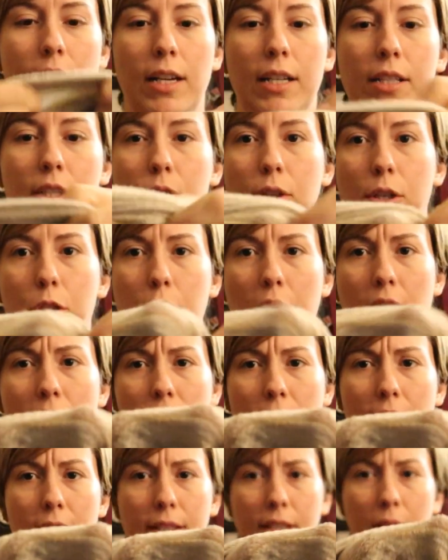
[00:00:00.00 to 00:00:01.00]
I stretch it
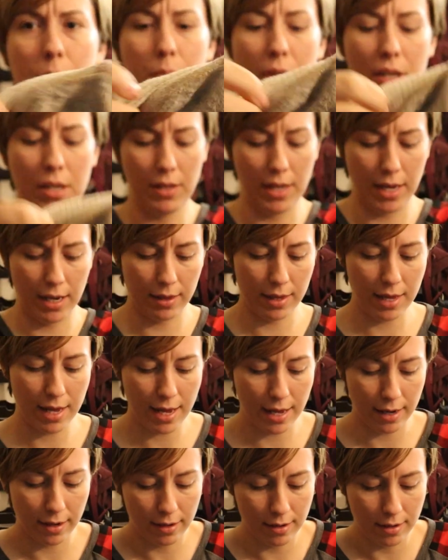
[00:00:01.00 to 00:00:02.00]
out nice and big like
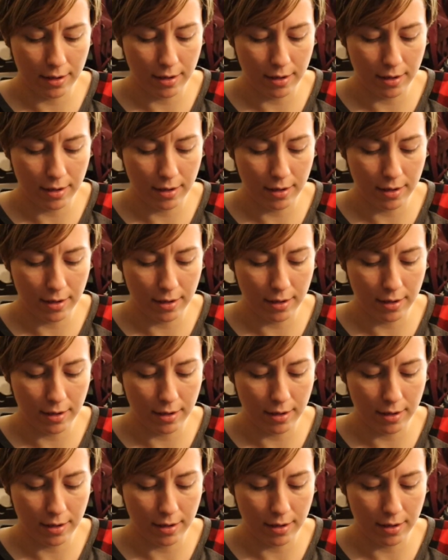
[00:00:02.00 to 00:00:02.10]
that.